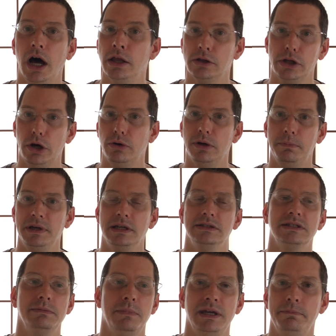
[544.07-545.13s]
unload it because
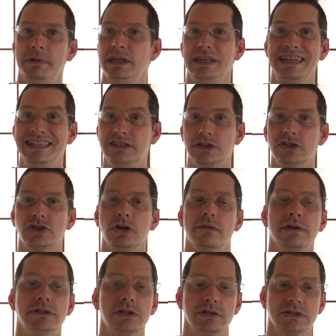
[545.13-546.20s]
it maybe needs a
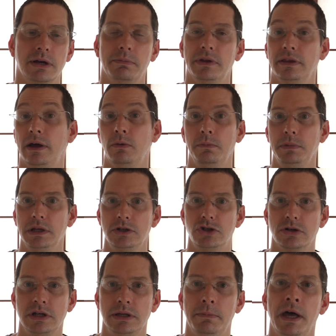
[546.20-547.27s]
service or something. That would be a
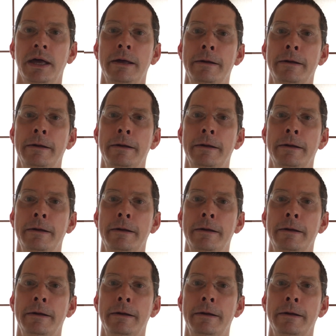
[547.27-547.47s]
dream.